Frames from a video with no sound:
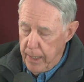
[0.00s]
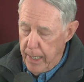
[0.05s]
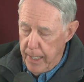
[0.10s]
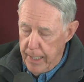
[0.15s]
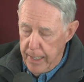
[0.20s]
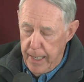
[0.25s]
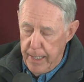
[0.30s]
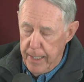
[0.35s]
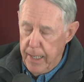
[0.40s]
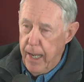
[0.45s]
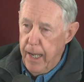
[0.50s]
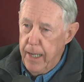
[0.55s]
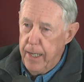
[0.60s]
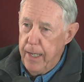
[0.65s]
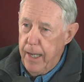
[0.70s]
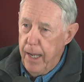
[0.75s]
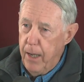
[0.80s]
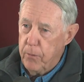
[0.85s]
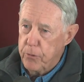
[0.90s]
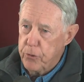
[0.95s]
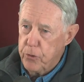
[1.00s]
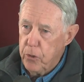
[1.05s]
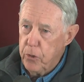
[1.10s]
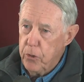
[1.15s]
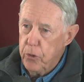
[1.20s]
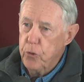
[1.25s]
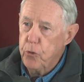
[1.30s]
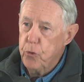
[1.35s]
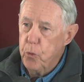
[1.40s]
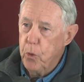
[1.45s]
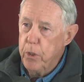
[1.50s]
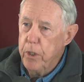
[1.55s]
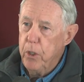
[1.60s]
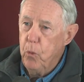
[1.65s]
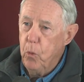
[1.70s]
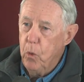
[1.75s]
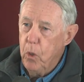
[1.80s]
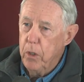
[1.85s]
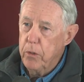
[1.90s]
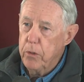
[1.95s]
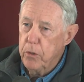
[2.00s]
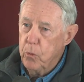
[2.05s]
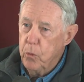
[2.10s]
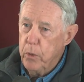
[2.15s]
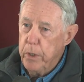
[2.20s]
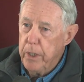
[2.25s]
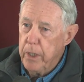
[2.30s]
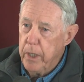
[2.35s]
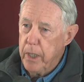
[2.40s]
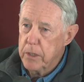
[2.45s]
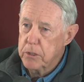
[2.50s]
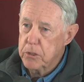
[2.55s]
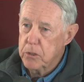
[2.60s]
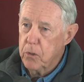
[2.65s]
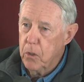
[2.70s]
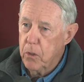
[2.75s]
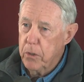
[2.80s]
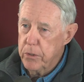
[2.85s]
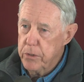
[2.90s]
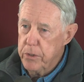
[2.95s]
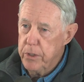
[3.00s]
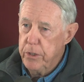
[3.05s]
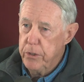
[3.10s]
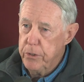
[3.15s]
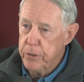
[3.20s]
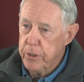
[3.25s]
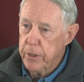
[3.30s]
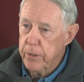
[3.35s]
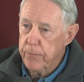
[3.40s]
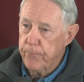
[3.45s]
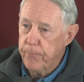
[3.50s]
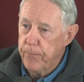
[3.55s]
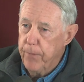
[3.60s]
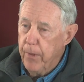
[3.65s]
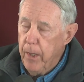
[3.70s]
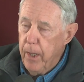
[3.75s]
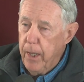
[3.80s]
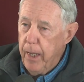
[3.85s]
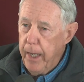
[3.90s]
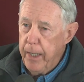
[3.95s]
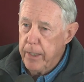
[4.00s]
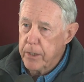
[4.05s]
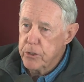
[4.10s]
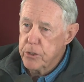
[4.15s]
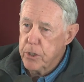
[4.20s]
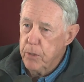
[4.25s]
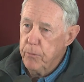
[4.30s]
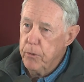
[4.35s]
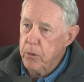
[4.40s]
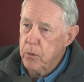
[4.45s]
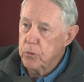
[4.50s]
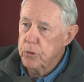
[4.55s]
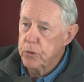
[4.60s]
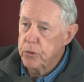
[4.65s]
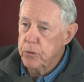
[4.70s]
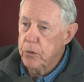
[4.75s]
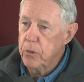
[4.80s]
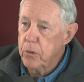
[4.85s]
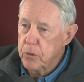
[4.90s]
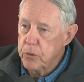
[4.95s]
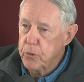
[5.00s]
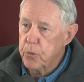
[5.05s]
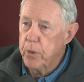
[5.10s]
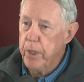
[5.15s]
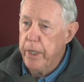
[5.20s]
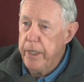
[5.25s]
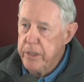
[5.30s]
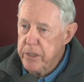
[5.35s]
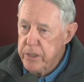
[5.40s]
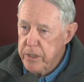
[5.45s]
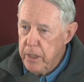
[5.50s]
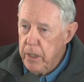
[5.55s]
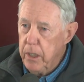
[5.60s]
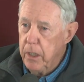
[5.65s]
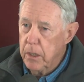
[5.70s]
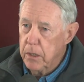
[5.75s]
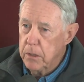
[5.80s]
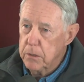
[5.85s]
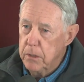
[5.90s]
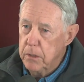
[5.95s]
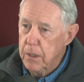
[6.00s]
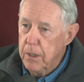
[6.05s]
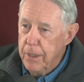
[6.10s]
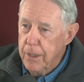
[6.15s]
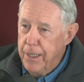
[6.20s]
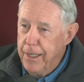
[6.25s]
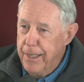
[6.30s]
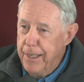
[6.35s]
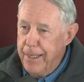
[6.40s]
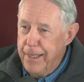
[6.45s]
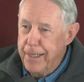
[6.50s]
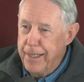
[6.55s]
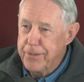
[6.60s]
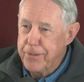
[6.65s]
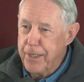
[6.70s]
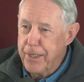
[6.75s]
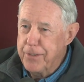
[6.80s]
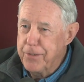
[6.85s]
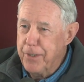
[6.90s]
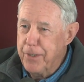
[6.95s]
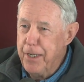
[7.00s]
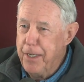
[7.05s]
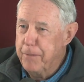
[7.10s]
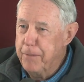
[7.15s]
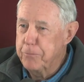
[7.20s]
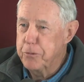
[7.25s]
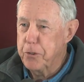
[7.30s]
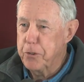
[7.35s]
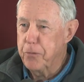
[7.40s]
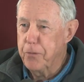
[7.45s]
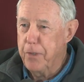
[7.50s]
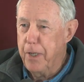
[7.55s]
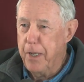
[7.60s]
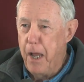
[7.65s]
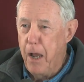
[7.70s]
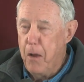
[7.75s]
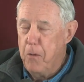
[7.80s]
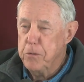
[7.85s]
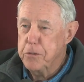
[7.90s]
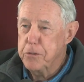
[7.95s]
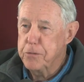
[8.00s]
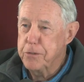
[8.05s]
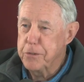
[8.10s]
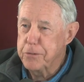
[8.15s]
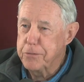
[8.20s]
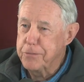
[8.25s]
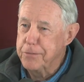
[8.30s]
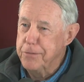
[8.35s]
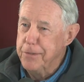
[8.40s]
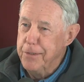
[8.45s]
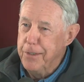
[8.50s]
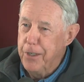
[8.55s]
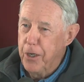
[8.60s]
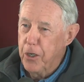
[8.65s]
I turned 21 the week I started teaching, and some of those students were 18 at that time, so I was just a